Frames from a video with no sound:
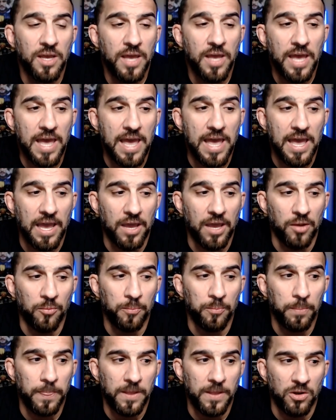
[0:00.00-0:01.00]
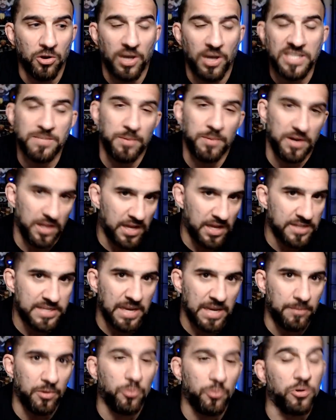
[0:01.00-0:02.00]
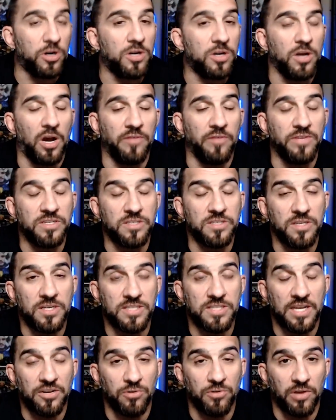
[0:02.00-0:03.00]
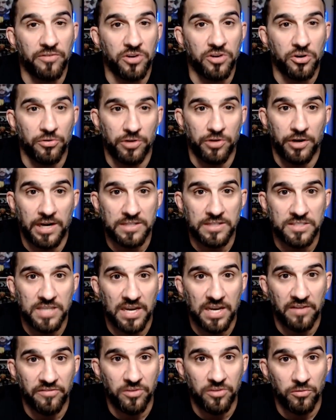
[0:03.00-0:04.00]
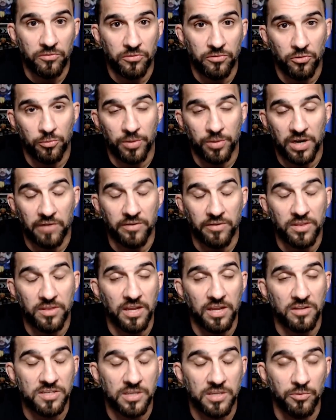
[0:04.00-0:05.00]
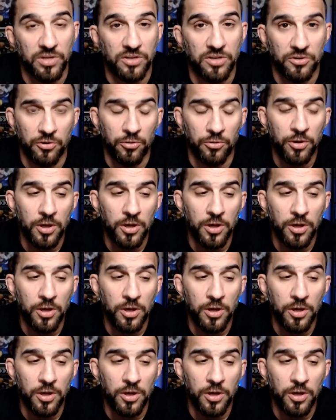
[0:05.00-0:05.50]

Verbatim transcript: And you know, I spend a lot of time at work obviously because I do have a career outside of YouTube and everything else that we do.